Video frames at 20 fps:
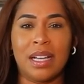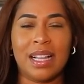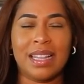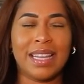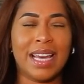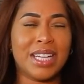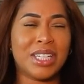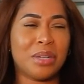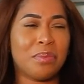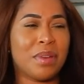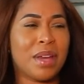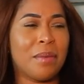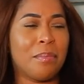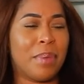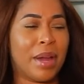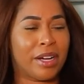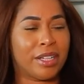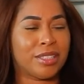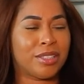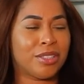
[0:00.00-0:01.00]
They should be
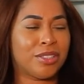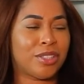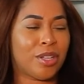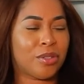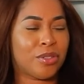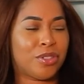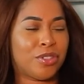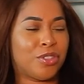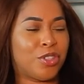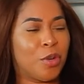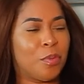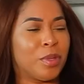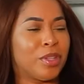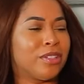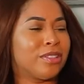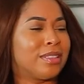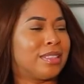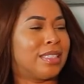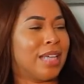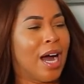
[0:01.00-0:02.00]
embarrassed. They're so stupid.
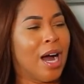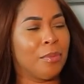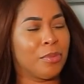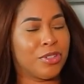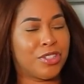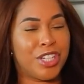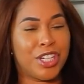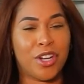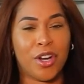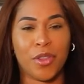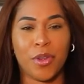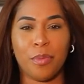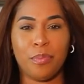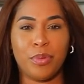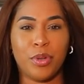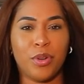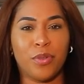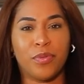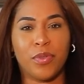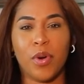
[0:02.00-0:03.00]
They're dumb. They're cheating on their
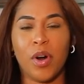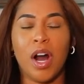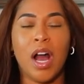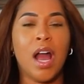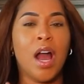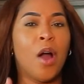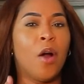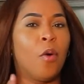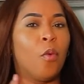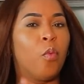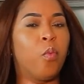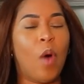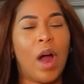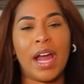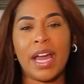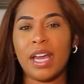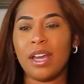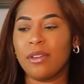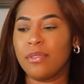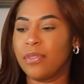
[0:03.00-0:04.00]
beautiful
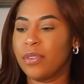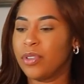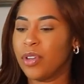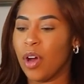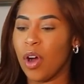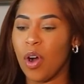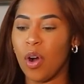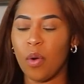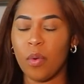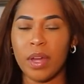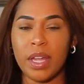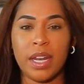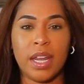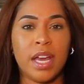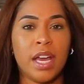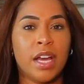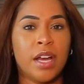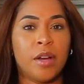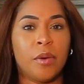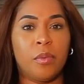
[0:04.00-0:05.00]
wife, you know, and
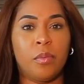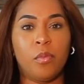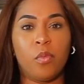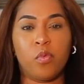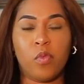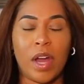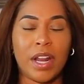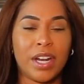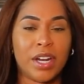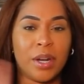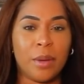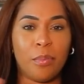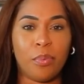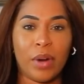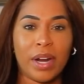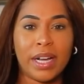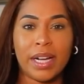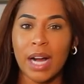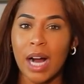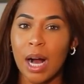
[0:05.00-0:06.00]
ready to
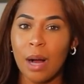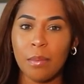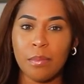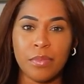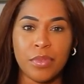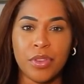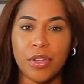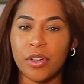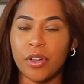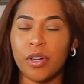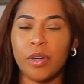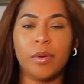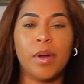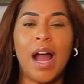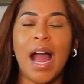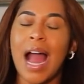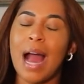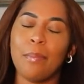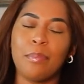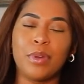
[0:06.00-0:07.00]
break up their
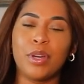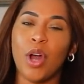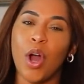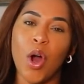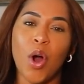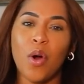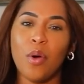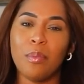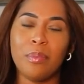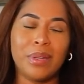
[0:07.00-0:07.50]
happy home